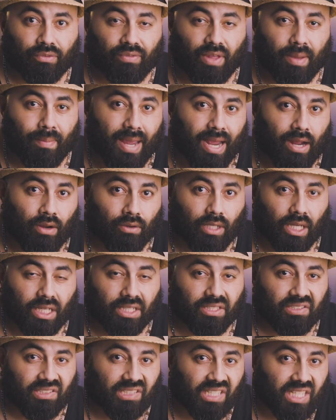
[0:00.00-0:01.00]
of them out
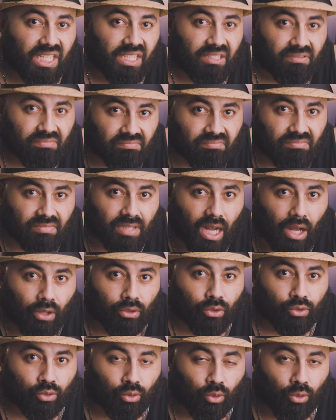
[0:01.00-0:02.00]
and see how
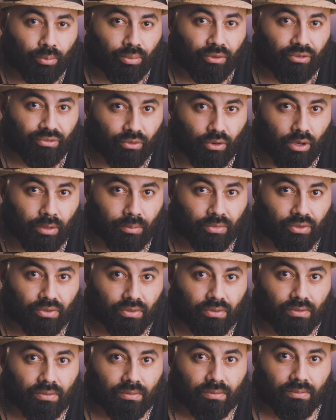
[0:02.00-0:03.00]
the tool performs.